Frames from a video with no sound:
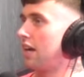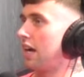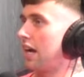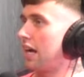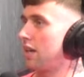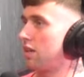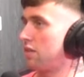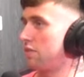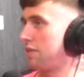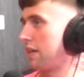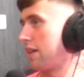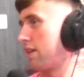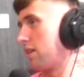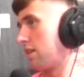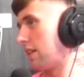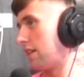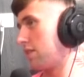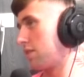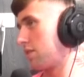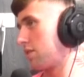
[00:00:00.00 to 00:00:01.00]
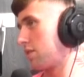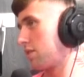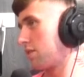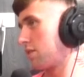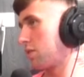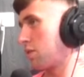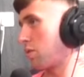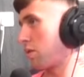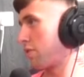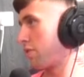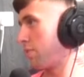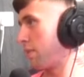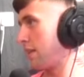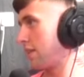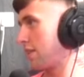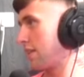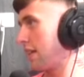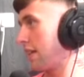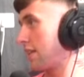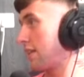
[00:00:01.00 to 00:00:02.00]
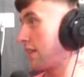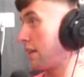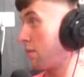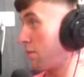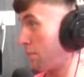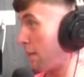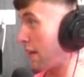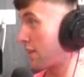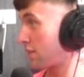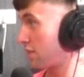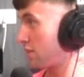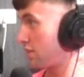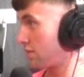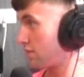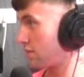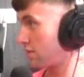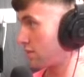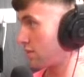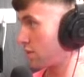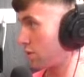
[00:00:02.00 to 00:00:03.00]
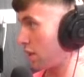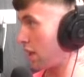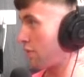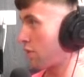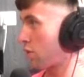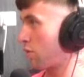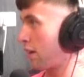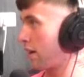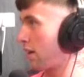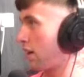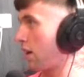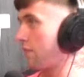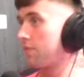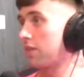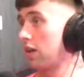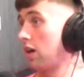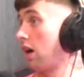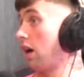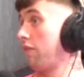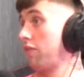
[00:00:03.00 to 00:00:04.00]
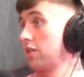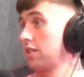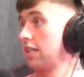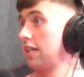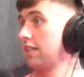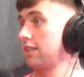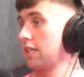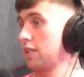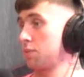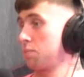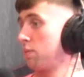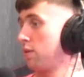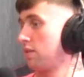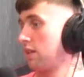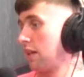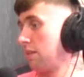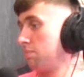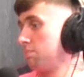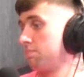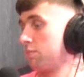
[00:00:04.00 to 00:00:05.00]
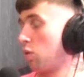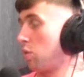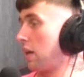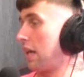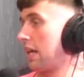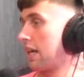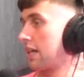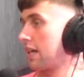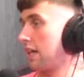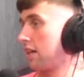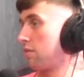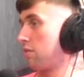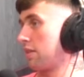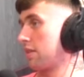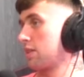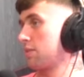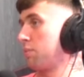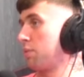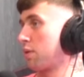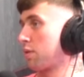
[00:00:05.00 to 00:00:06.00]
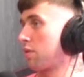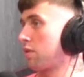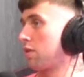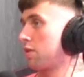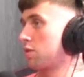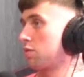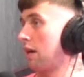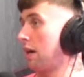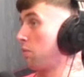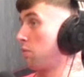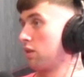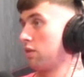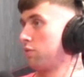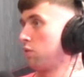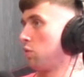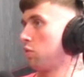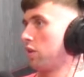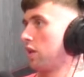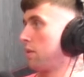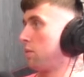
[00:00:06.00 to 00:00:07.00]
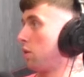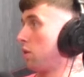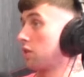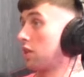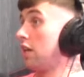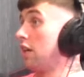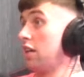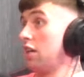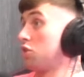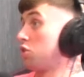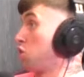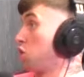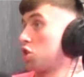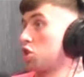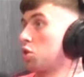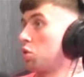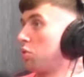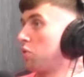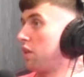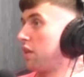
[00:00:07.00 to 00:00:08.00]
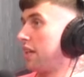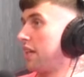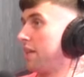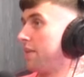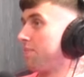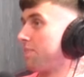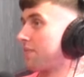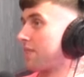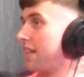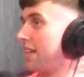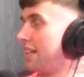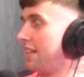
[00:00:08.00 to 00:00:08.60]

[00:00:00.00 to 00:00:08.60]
I love hearing his stories from his days, and he would mention Trevor quite a lot. Right. Obviously, at this point, I'm only a kid racing motocross, so I wouldn't have known who he was. Right. Ah, Just know the name.